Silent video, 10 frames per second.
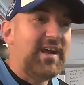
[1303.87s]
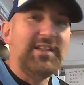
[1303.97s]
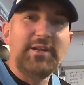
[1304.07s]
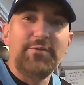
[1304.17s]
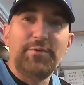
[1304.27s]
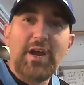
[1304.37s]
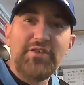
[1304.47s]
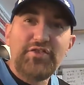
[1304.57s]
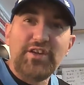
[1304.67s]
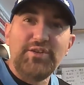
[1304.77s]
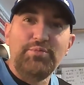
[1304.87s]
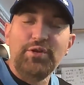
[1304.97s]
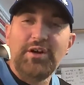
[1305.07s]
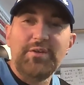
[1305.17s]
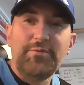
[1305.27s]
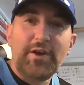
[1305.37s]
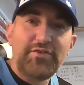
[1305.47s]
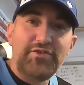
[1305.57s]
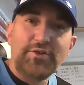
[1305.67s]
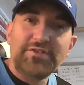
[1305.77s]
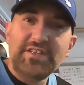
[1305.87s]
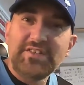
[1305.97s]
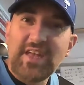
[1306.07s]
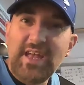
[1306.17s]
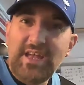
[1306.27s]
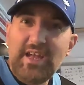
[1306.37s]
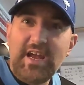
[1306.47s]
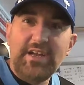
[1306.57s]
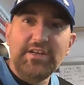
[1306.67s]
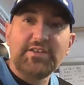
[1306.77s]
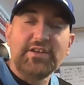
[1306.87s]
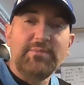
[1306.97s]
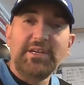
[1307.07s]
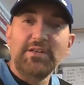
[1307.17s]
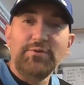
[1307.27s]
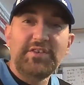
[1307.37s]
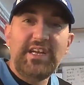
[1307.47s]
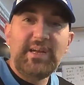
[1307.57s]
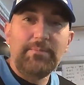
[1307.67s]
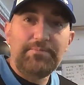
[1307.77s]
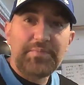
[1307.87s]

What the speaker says: and they're fresh, and you put on fresh jerseys, and it's going to be a new scheme.